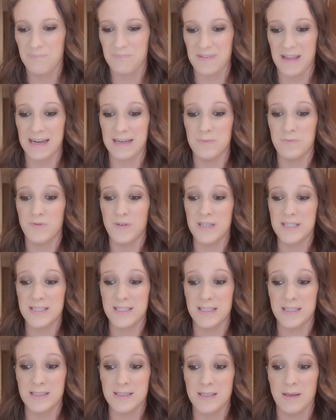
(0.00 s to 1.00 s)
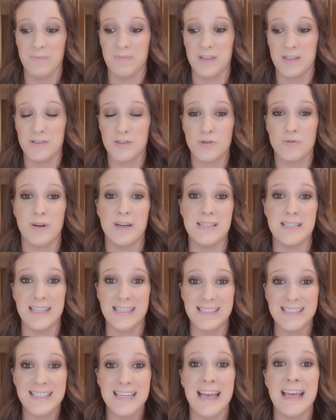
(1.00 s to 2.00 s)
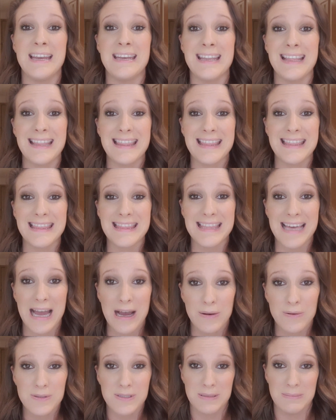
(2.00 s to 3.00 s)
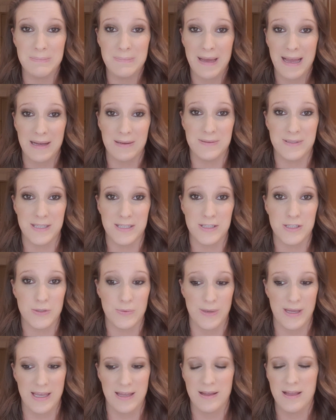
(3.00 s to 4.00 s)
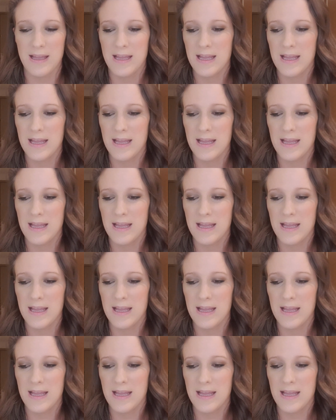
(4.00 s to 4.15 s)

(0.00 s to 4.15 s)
and investing something as crazy as £10,000 into it.